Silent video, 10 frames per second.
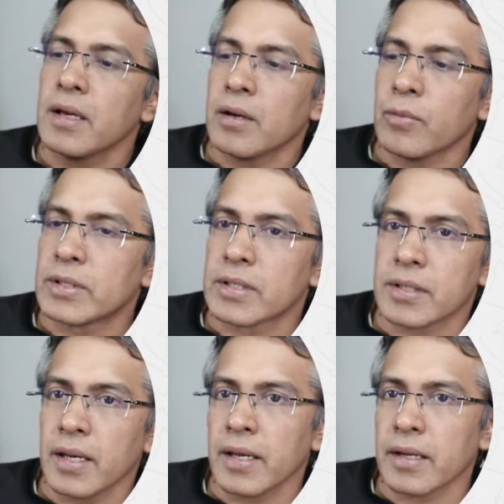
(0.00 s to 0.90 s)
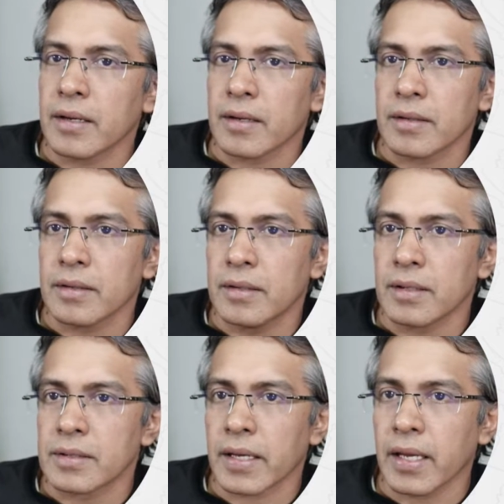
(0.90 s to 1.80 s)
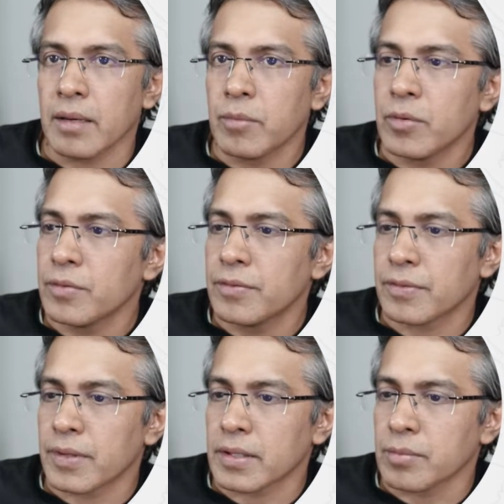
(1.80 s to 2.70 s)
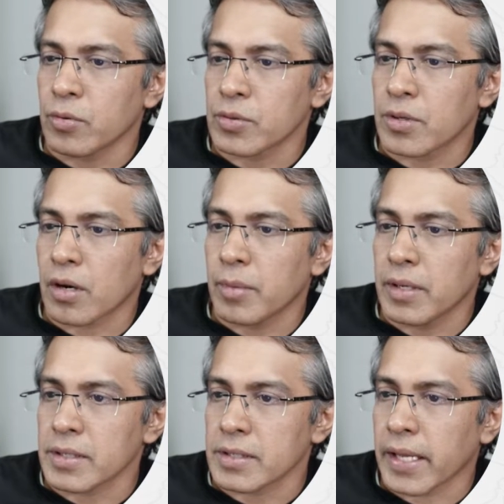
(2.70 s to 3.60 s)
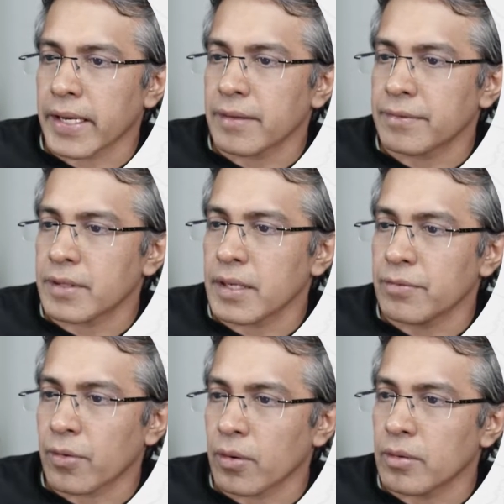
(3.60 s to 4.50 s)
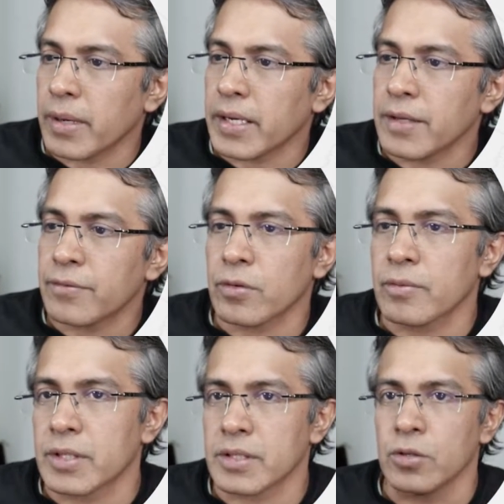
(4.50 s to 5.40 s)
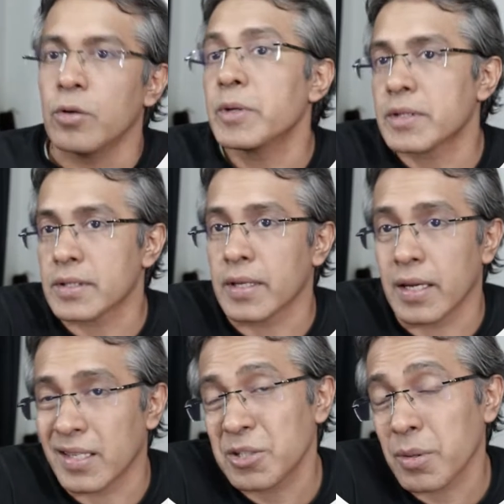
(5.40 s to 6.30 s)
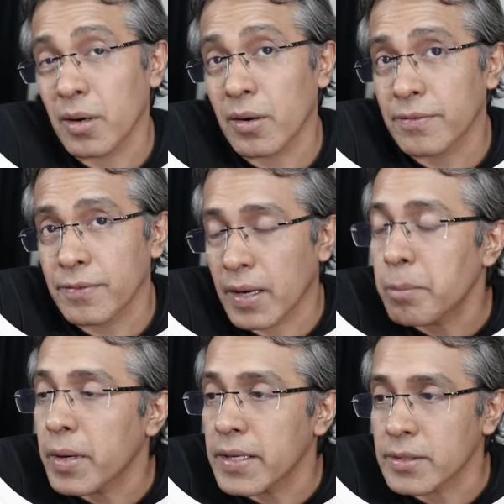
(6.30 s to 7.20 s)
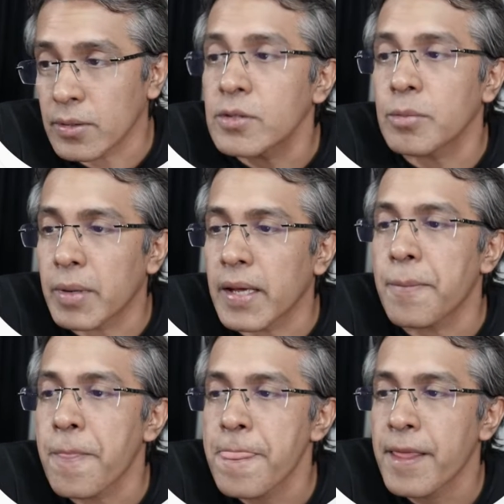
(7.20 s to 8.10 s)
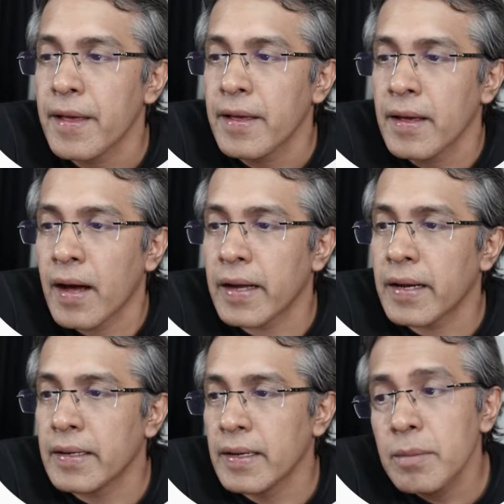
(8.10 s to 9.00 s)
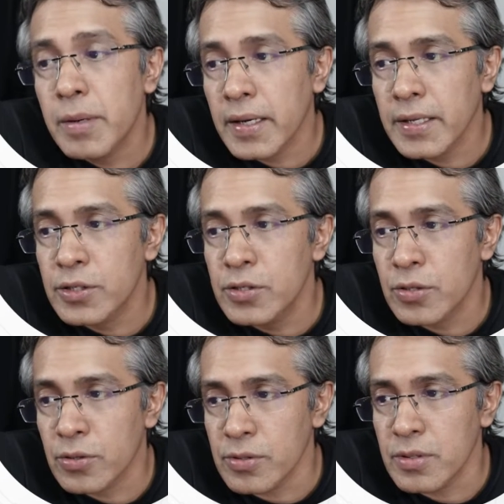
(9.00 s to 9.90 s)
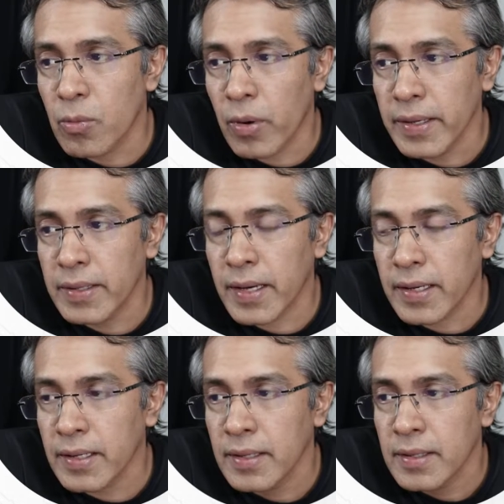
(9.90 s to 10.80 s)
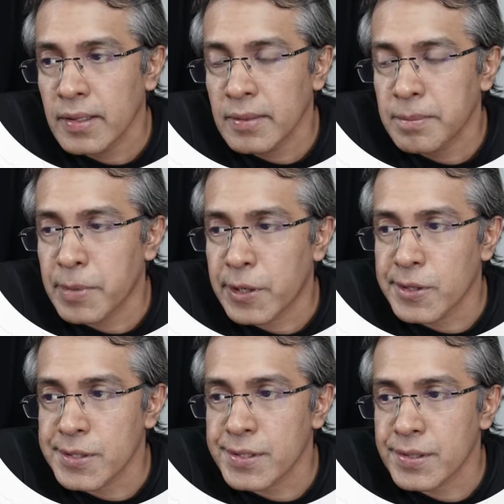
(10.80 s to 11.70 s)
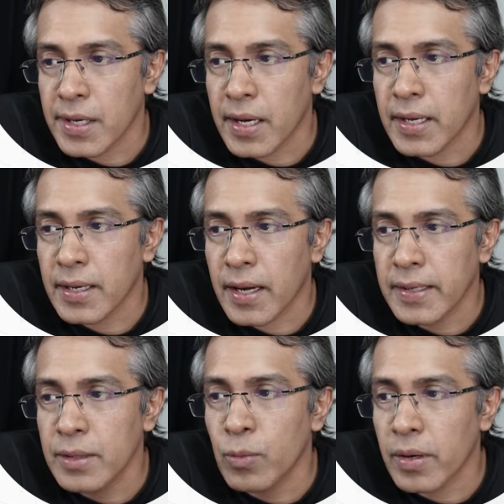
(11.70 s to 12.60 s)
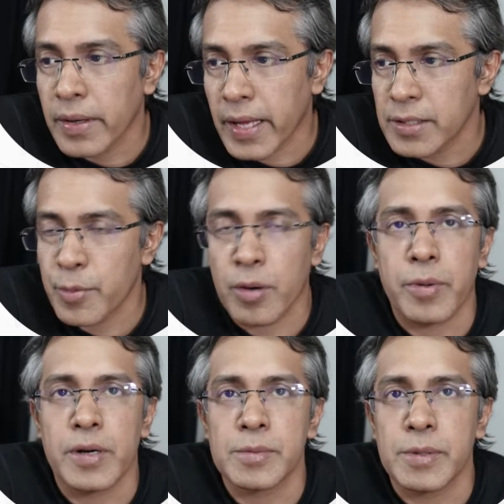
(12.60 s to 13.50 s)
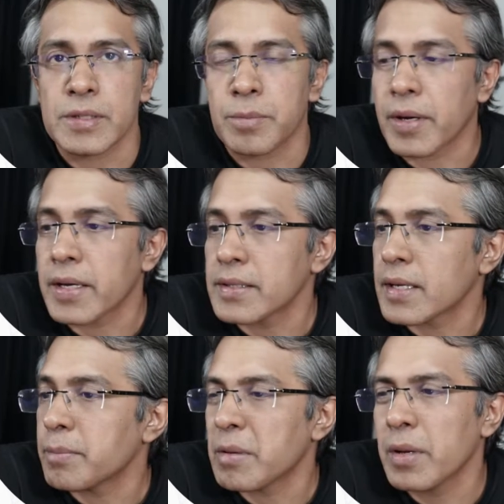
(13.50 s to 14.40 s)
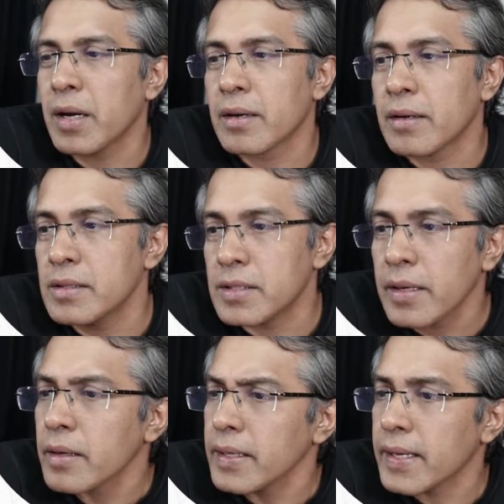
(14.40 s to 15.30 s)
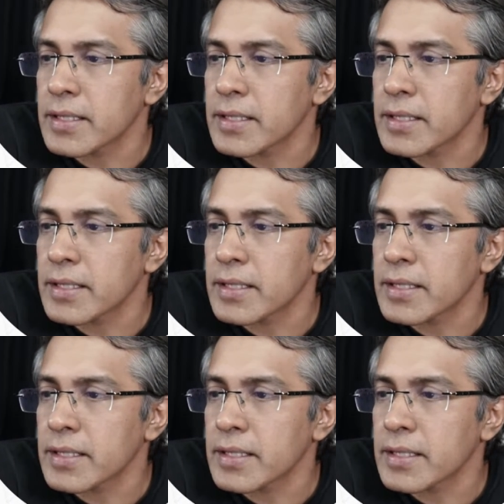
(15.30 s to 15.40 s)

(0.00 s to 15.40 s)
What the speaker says: with Sicilian, the second move that's most common is knight f3 followed by d4, which is the open Sicilian. That's what a lot of club players also play. And I deliberately chose to avoid that because I did want to catch my opponents by surprise, and people are generally less